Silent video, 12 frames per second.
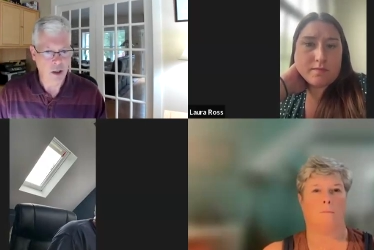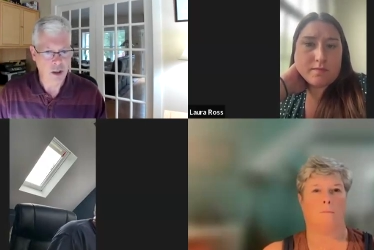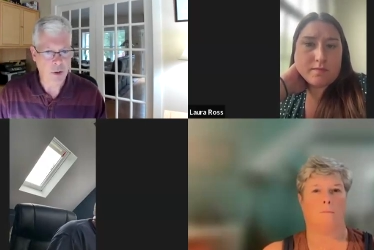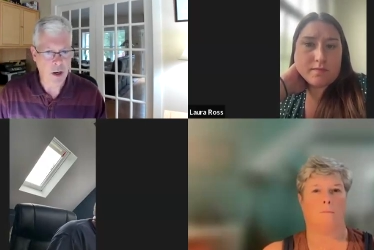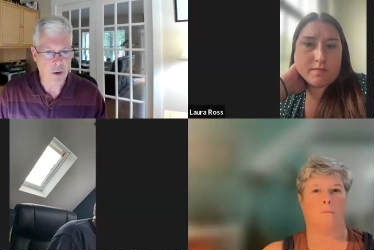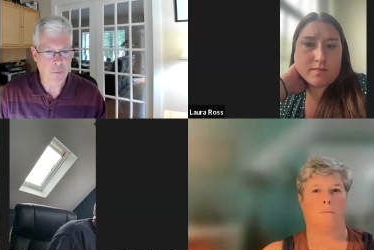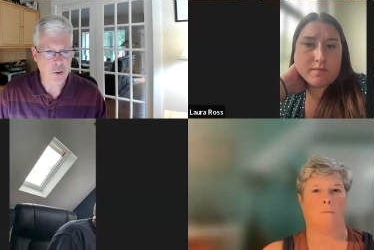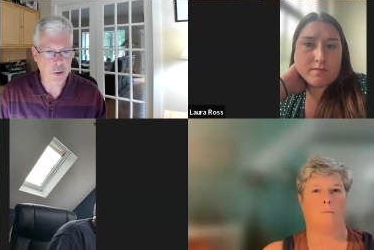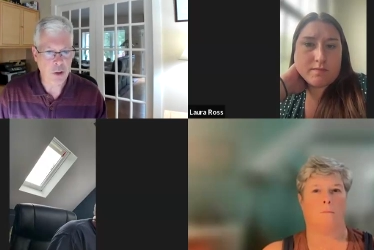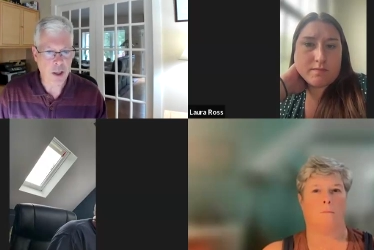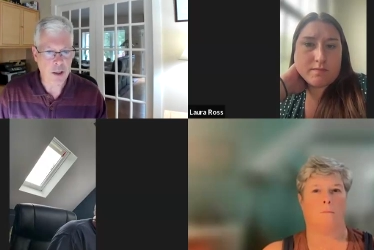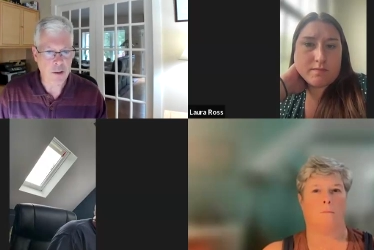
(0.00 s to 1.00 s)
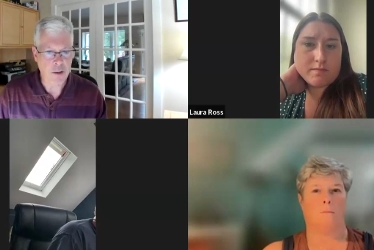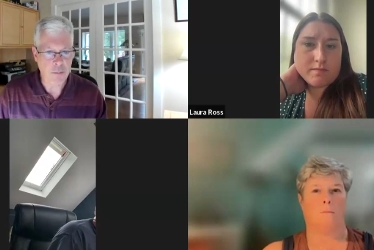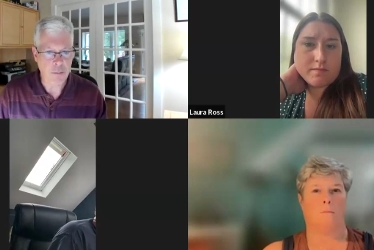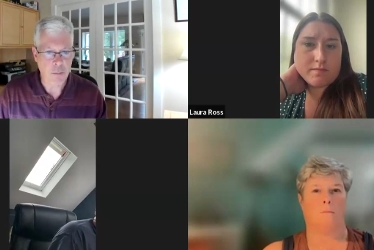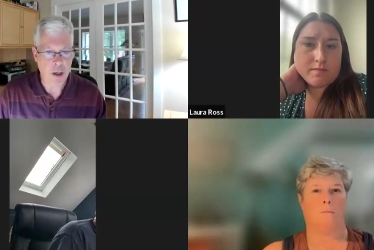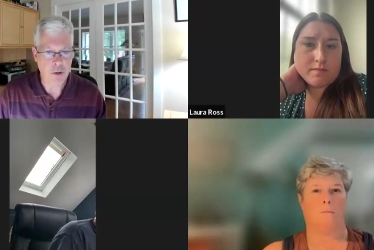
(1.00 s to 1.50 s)
Speaker 1: She made a few like
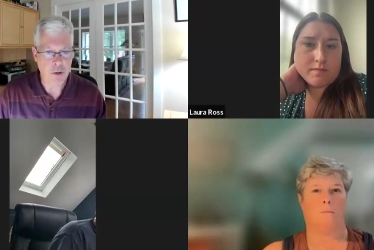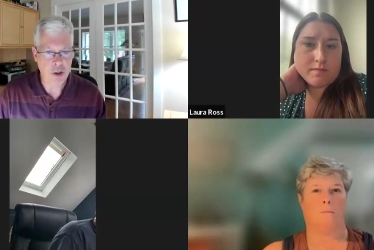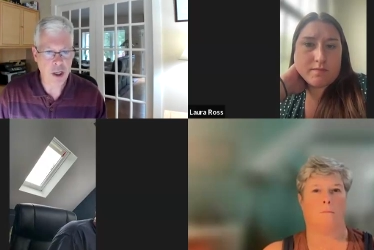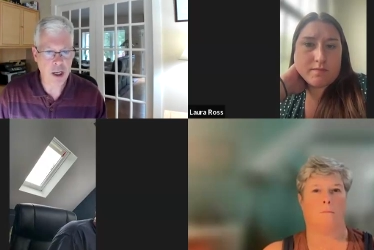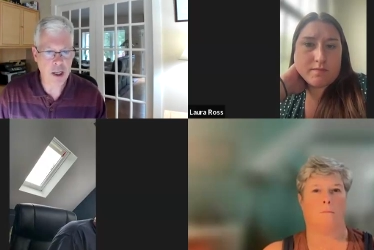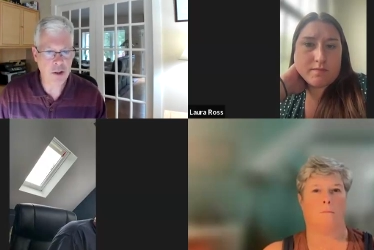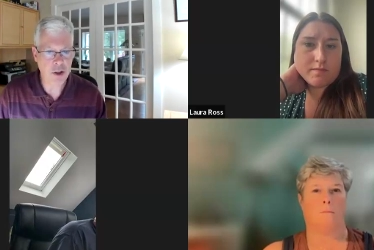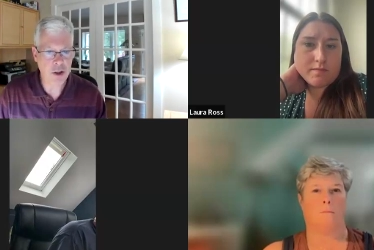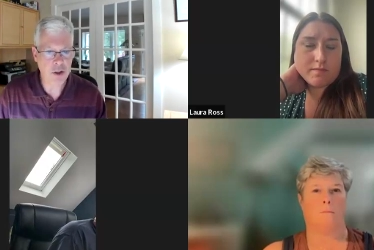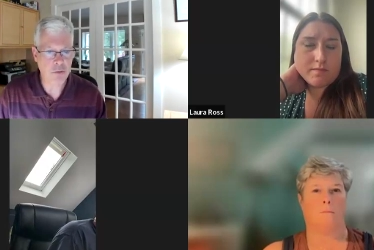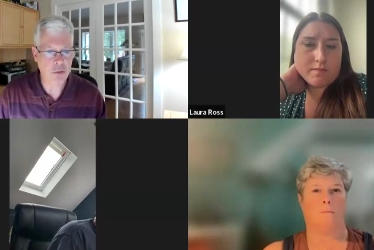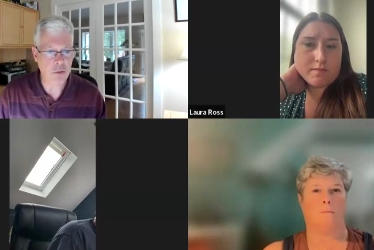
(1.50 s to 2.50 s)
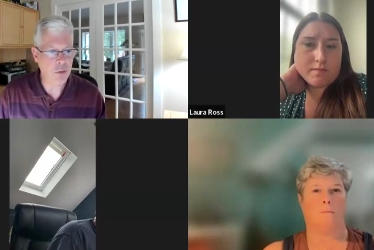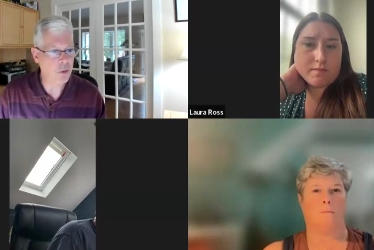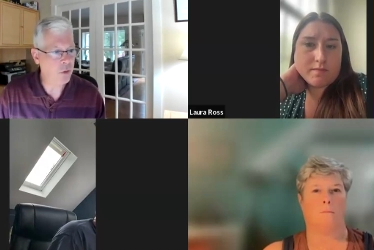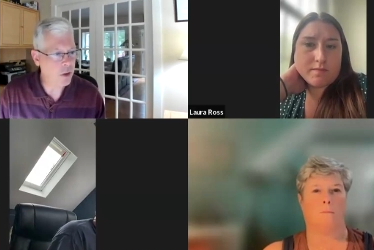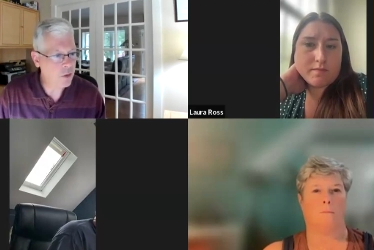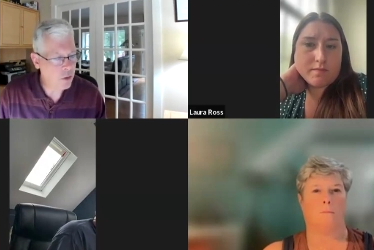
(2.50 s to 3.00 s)
minor changes,
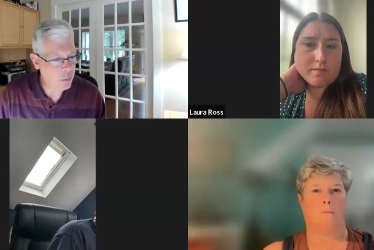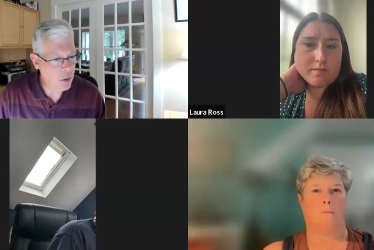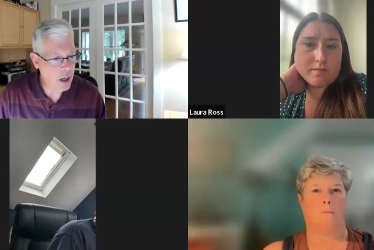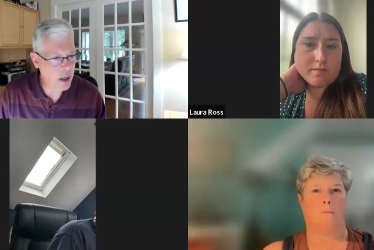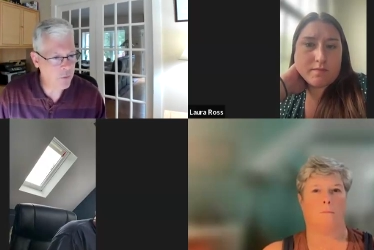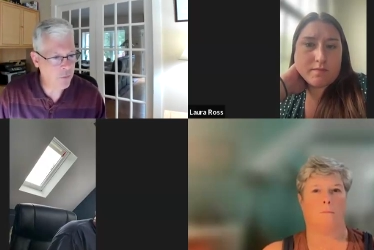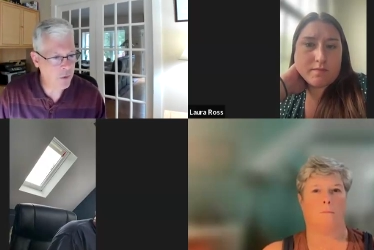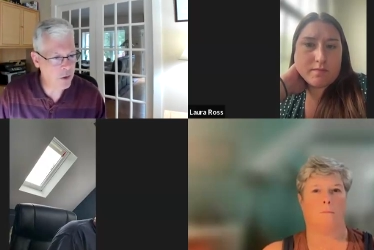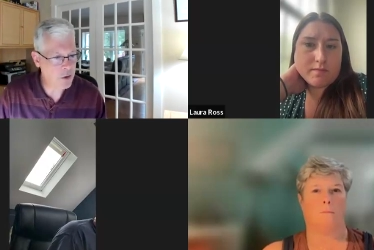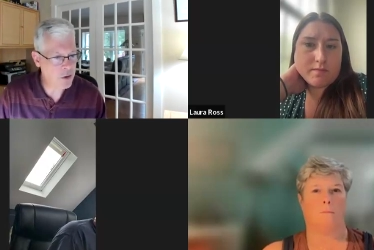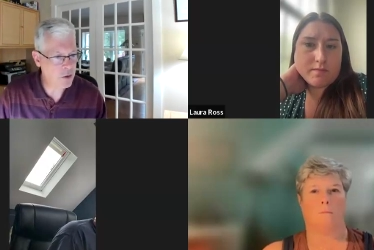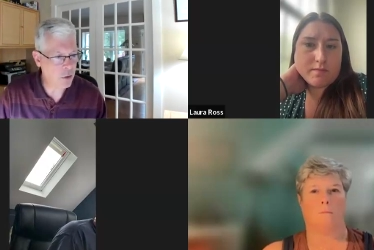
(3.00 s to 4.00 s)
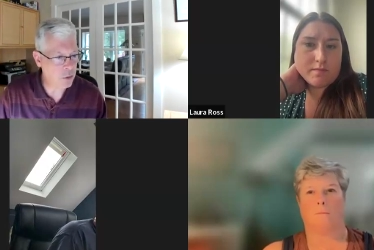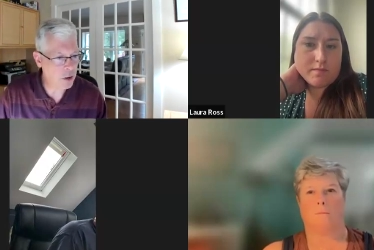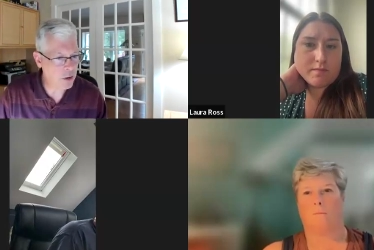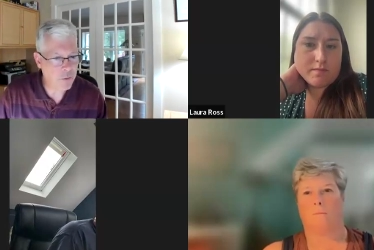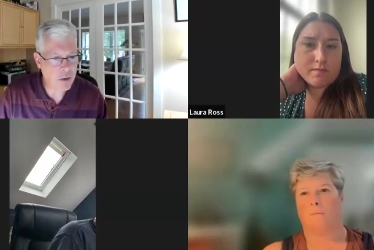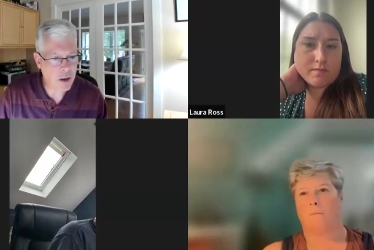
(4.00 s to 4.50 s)
removing some hyphens,
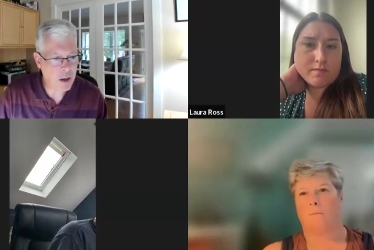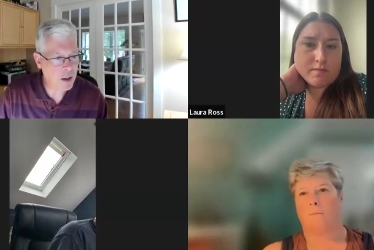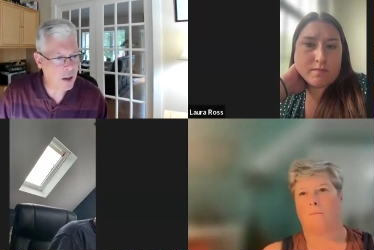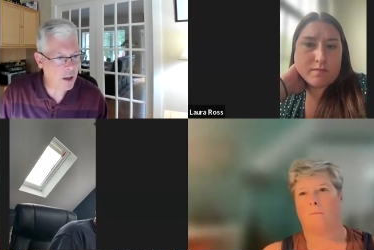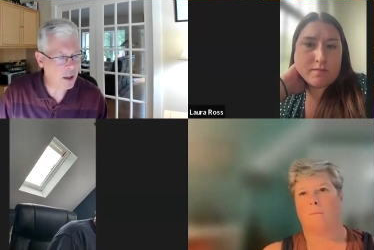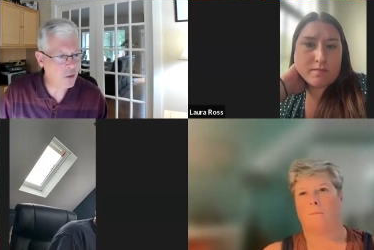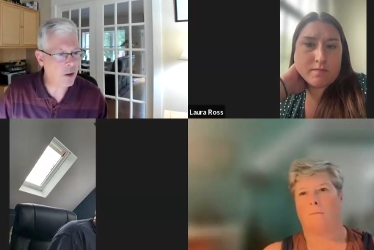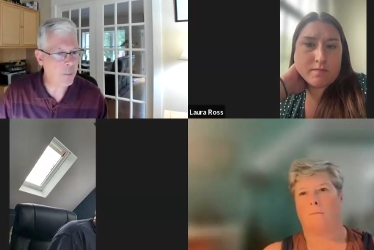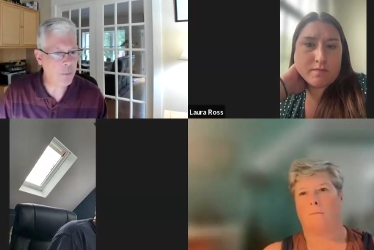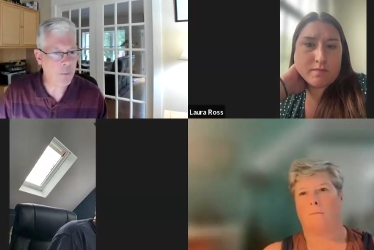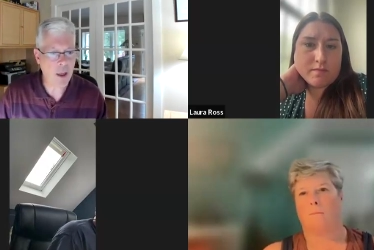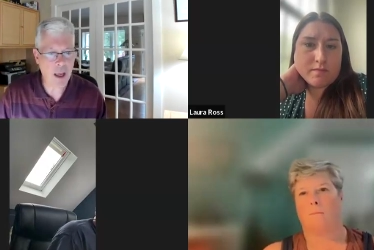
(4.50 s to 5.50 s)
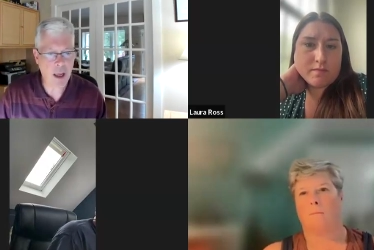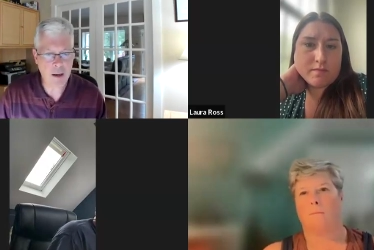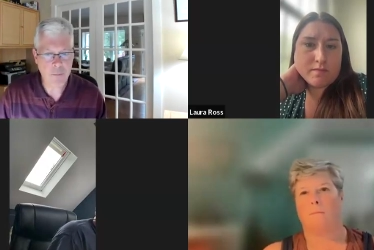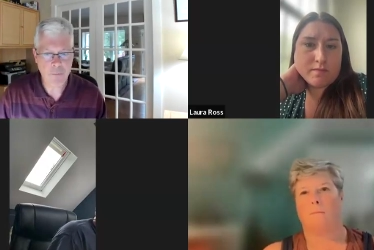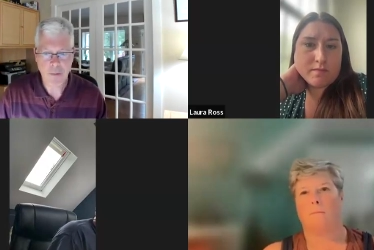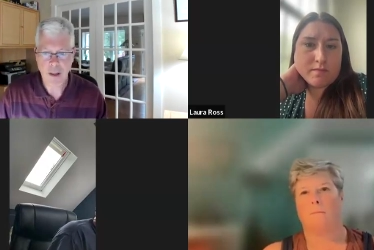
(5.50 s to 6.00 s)
totally fine. I accept
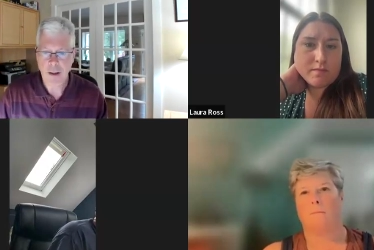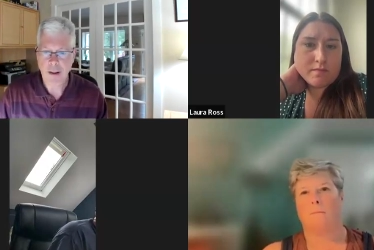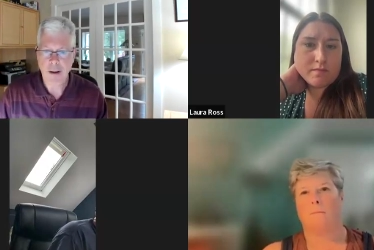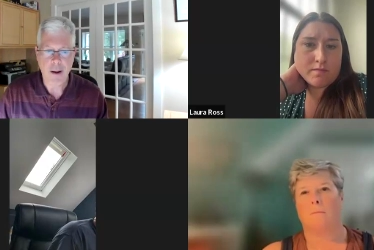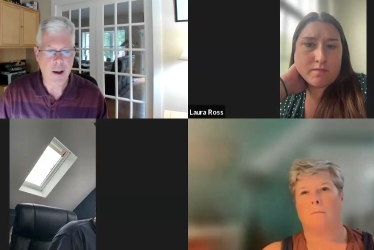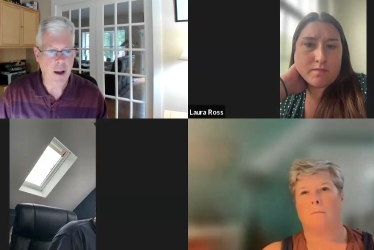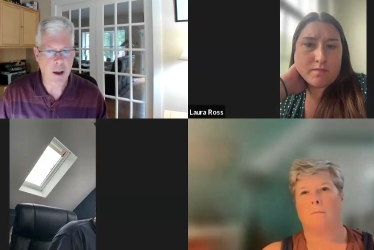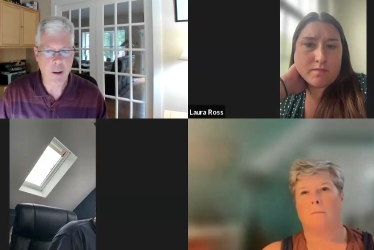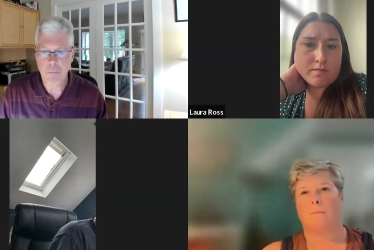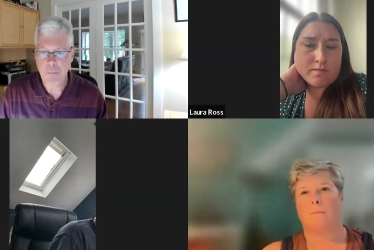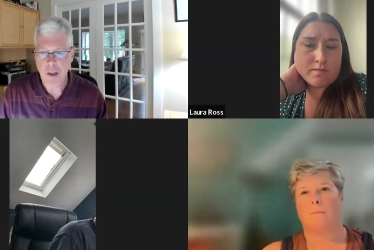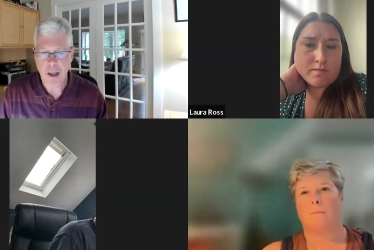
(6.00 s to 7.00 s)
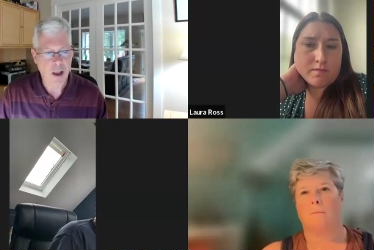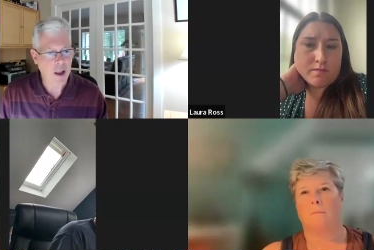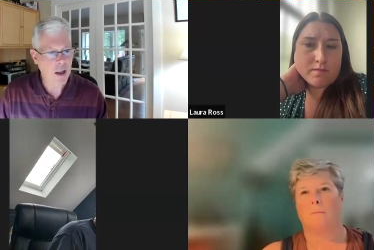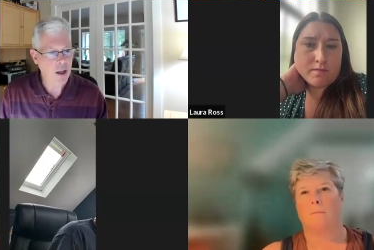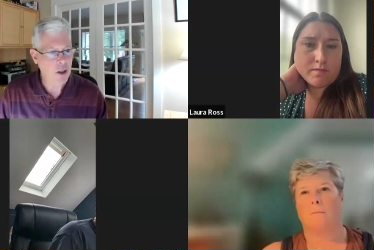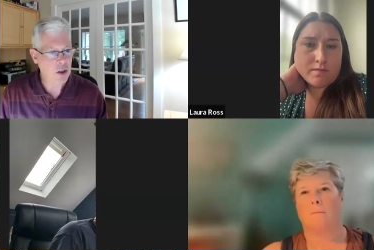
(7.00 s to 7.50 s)
that. Um,
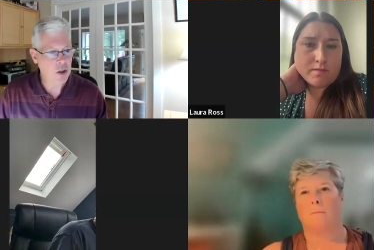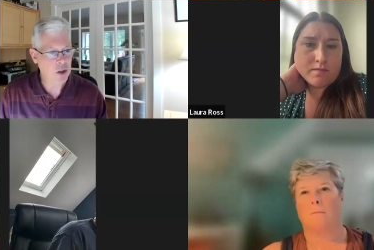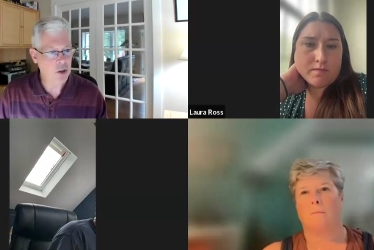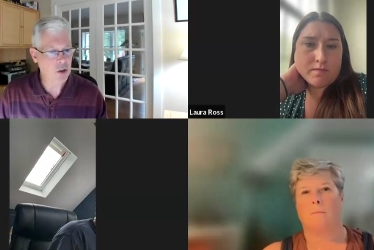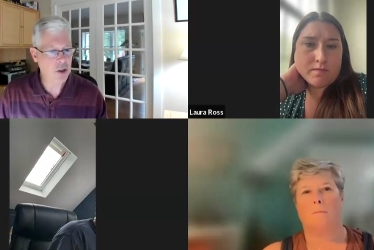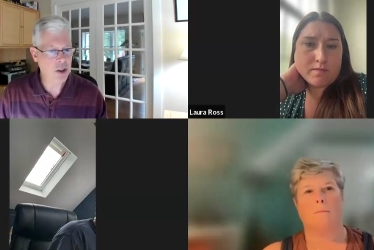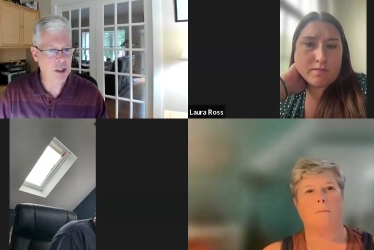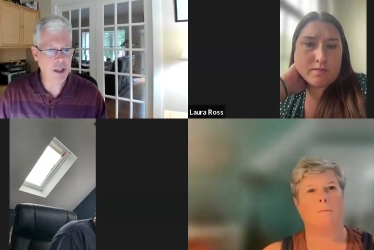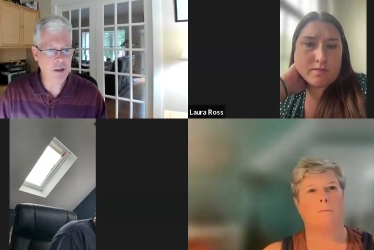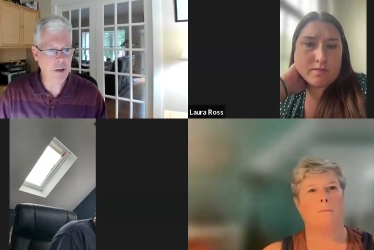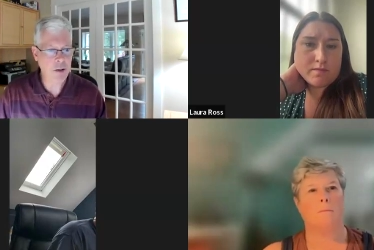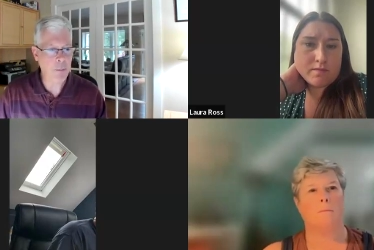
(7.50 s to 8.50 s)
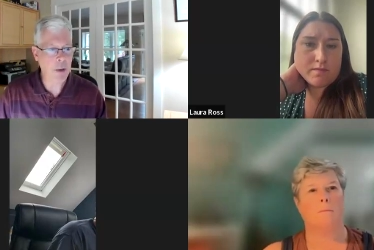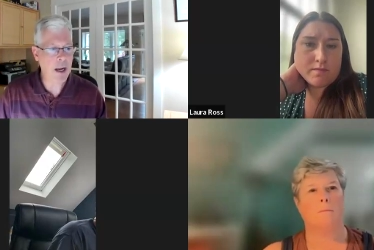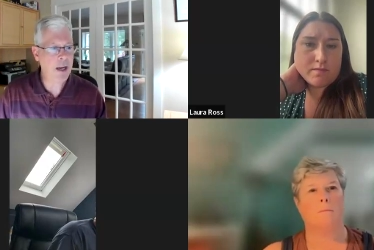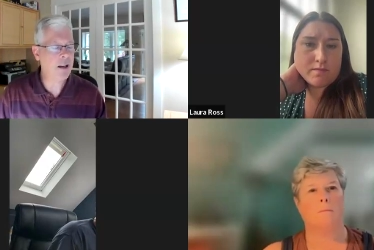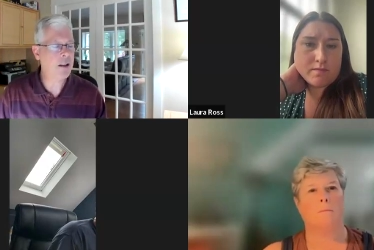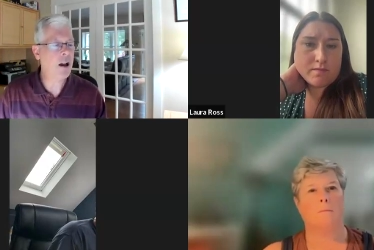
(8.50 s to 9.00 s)
she made a